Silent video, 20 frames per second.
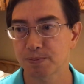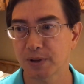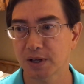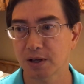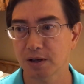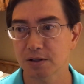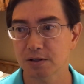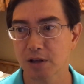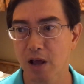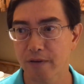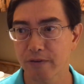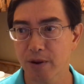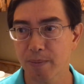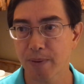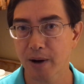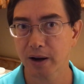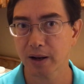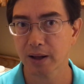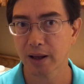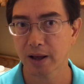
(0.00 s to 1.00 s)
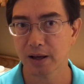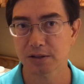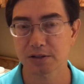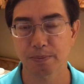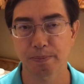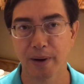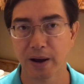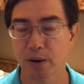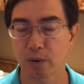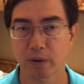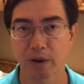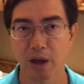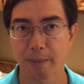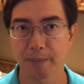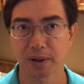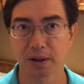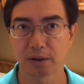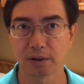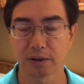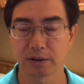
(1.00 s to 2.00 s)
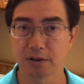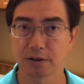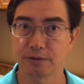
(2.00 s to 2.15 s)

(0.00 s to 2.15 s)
Because everybody has a biochemical